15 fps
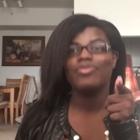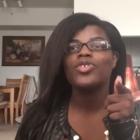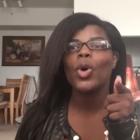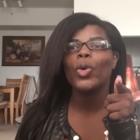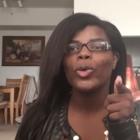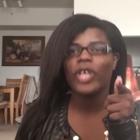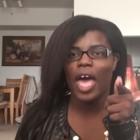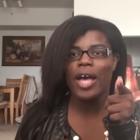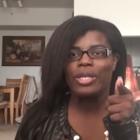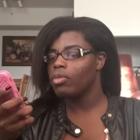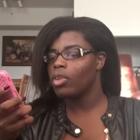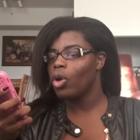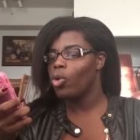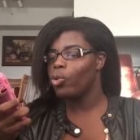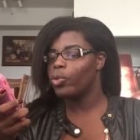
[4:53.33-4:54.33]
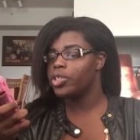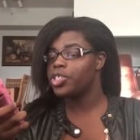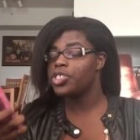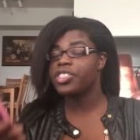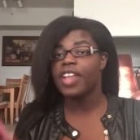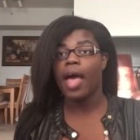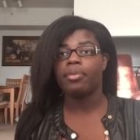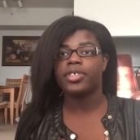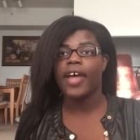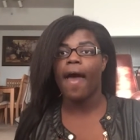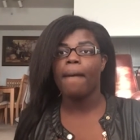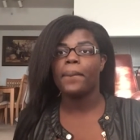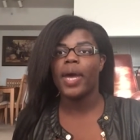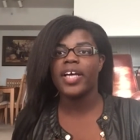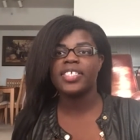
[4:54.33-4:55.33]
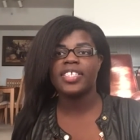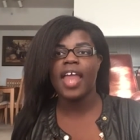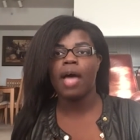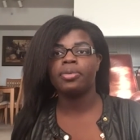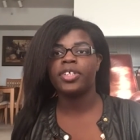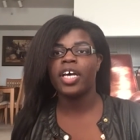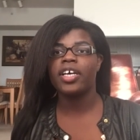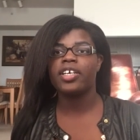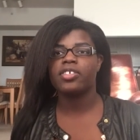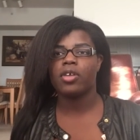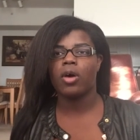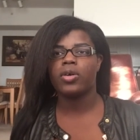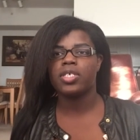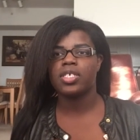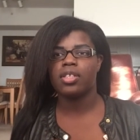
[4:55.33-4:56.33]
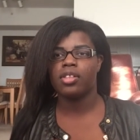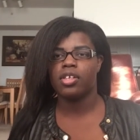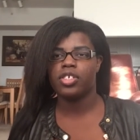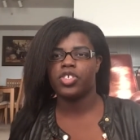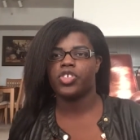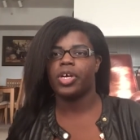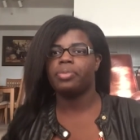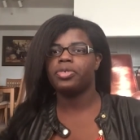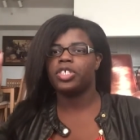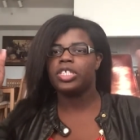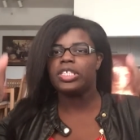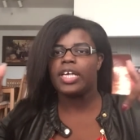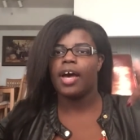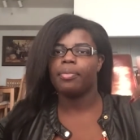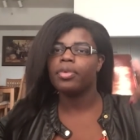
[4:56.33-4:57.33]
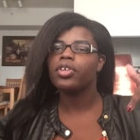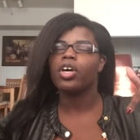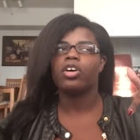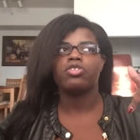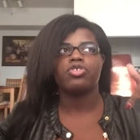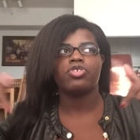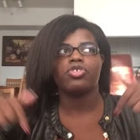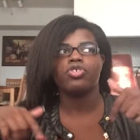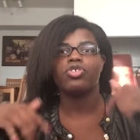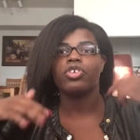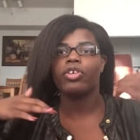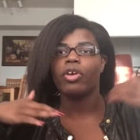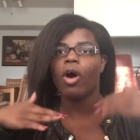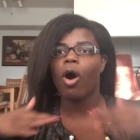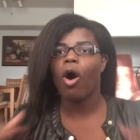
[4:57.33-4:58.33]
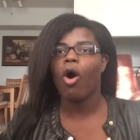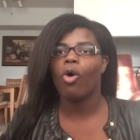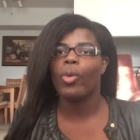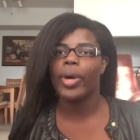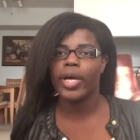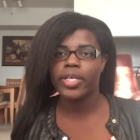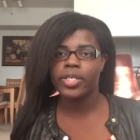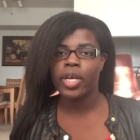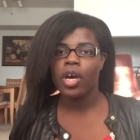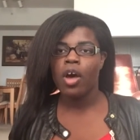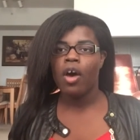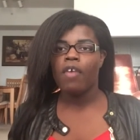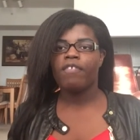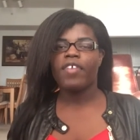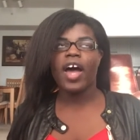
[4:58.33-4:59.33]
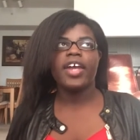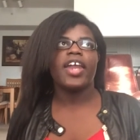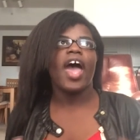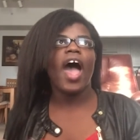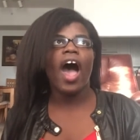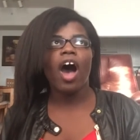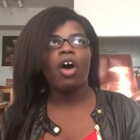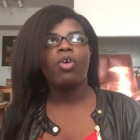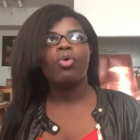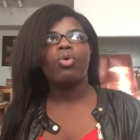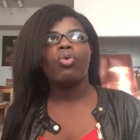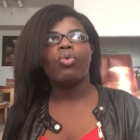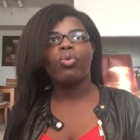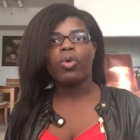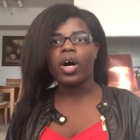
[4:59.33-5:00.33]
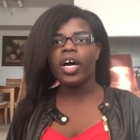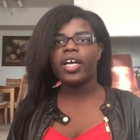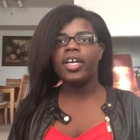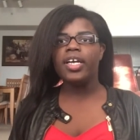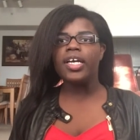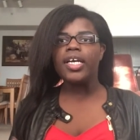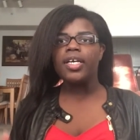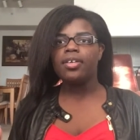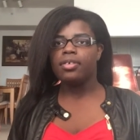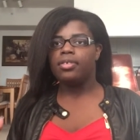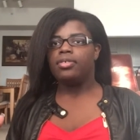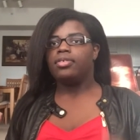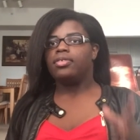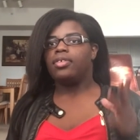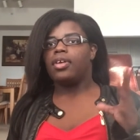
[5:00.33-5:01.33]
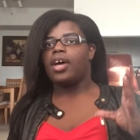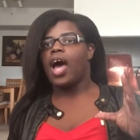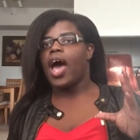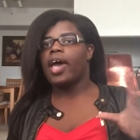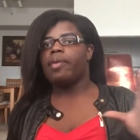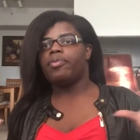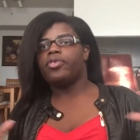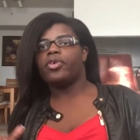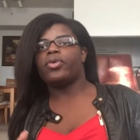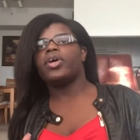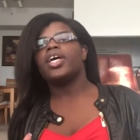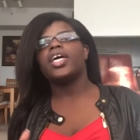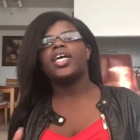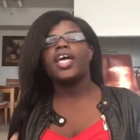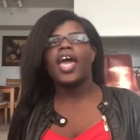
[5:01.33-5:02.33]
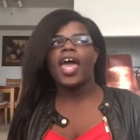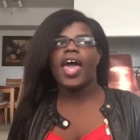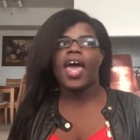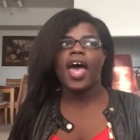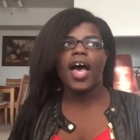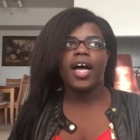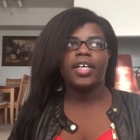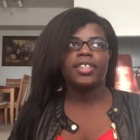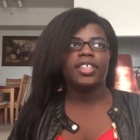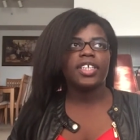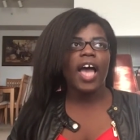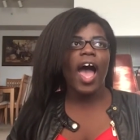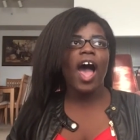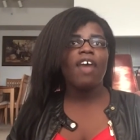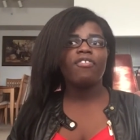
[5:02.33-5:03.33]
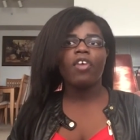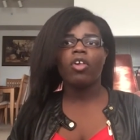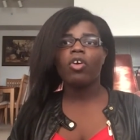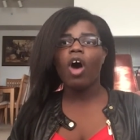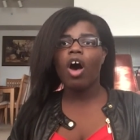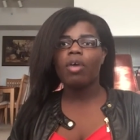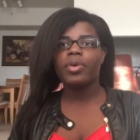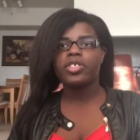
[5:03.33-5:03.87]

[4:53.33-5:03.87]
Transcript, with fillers: So yeah. What's your Snapchat? My Snapchat is always in the description down below, so you can always find out what I am doing. And yeah, follow all